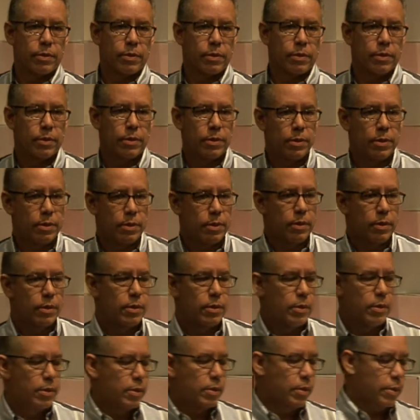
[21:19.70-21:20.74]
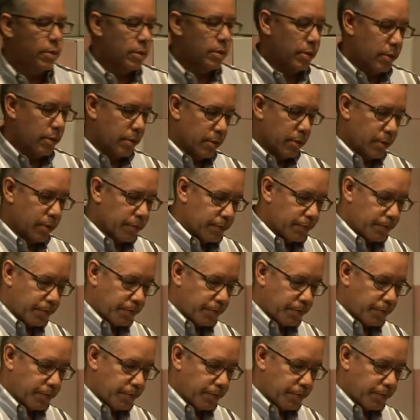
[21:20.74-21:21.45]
[no speech]